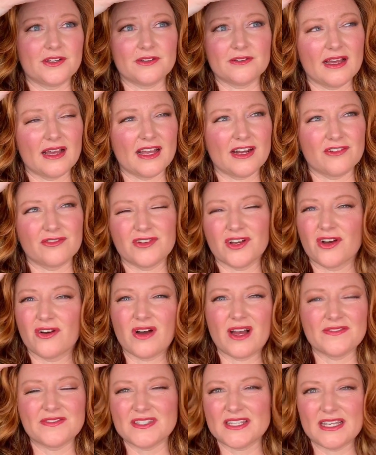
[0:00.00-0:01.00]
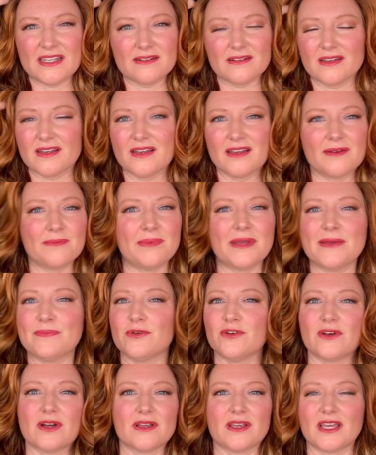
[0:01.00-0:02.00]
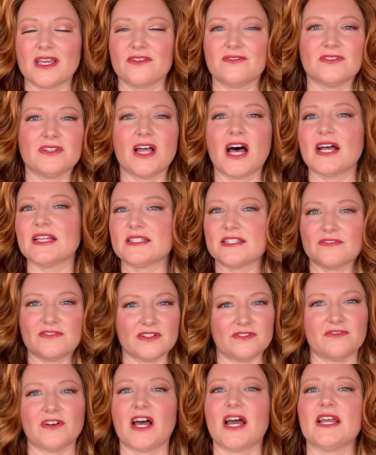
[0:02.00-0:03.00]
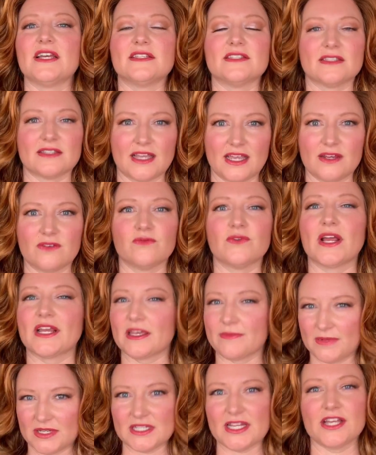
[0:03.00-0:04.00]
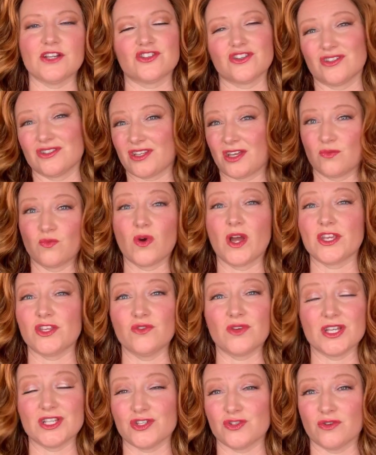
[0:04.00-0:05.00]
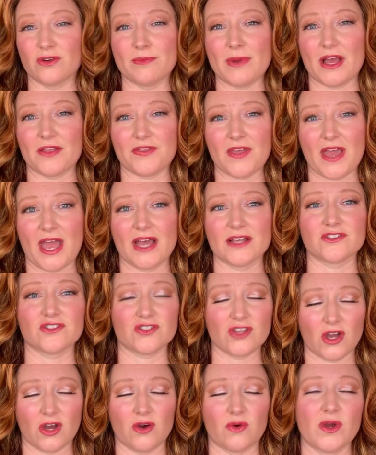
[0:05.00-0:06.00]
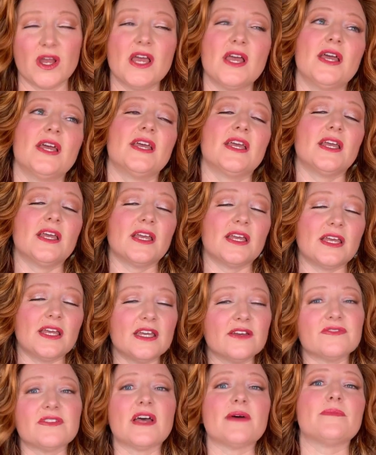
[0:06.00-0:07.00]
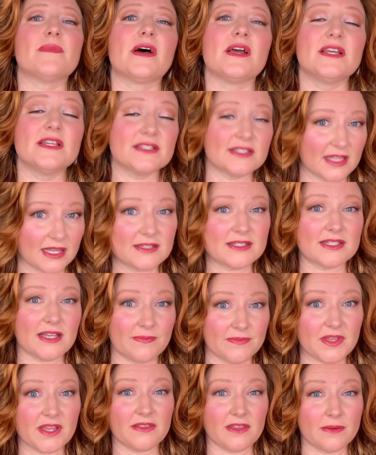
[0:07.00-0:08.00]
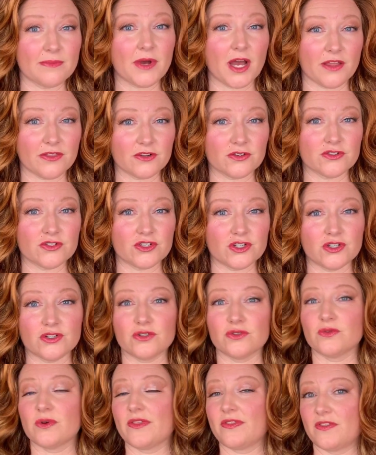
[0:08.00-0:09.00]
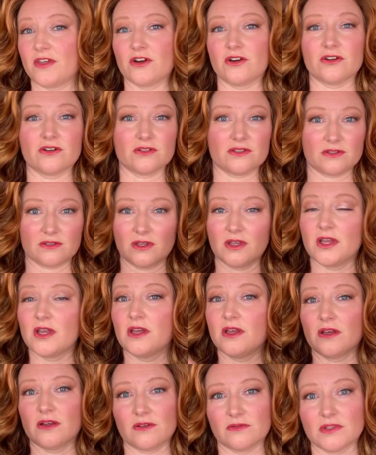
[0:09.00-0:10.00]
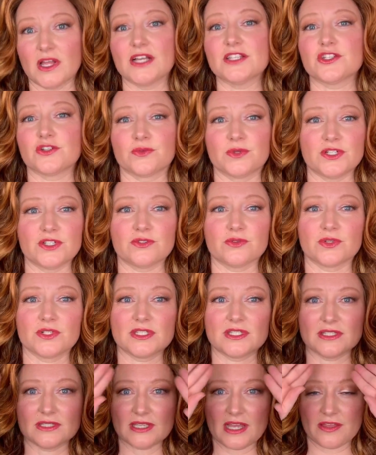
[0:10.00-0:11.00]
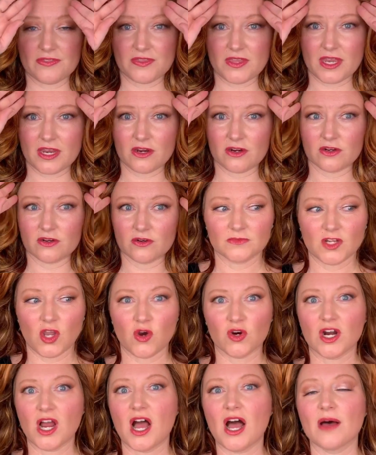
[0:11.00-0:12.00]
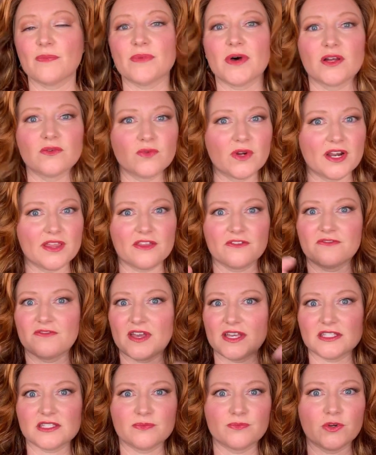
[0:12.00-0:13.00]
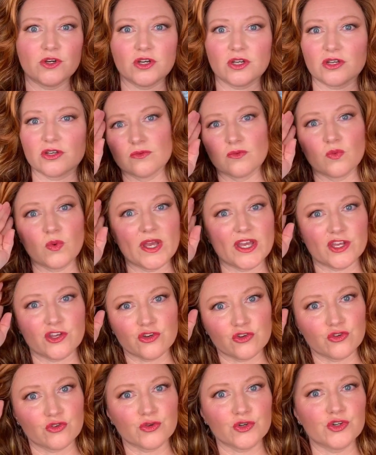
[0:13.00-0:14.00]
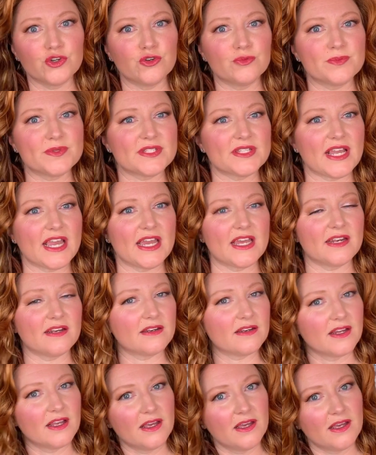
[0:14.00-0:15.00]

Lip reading: don't know. I've seen people give lots of advice and recommendations on what you can do about that. So if that is something that bothers you, there's lots of resources out there, or hop on one of the Facebook wig groups and